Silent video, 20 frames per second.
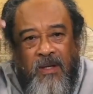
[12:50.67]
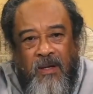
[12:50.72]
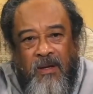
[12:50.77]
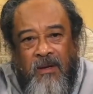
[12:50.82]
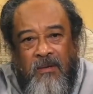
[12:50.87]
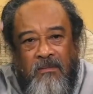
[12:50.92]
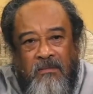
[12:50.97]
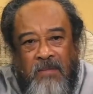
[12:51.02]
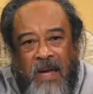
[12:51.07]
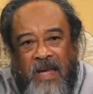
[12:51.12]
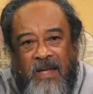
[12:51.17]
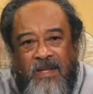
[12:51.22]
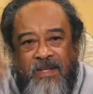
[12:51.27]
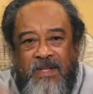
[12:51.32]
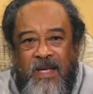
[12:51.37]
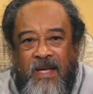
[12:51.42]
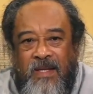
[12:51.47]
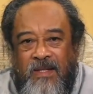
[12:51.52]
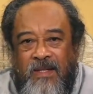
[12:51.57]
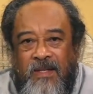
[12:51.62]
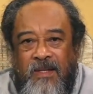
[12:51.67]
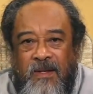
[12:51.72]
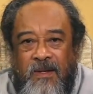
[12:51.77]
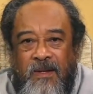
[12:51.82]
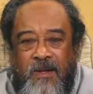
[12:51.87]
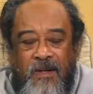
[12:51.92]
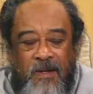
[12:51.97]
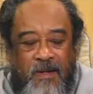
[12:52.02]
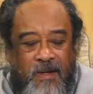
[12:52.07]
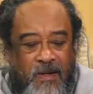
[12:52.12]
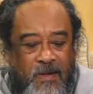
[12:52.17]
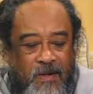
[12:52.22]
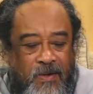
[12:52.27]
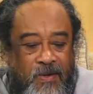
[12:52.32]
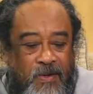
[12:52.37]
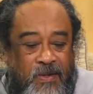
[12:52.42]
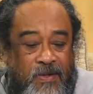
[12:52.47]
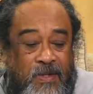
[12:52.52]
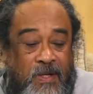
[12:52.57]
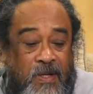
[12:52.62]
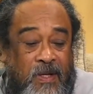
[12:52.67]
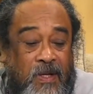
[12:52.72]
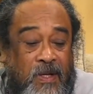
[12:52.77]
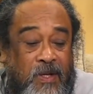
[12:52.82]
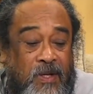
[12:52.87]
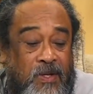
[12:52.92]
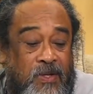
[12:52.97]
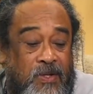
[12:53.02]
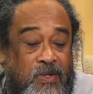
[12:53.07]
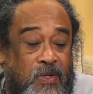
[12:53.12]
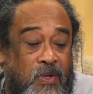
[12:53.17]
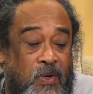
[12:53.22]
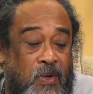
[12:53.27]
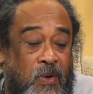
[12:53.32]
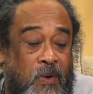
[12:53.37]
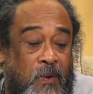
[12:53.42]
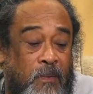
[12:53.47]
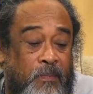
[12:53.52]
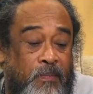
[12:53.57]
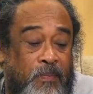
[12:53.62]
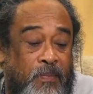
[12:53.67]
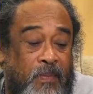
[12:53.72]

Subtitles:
mindset. You see? So,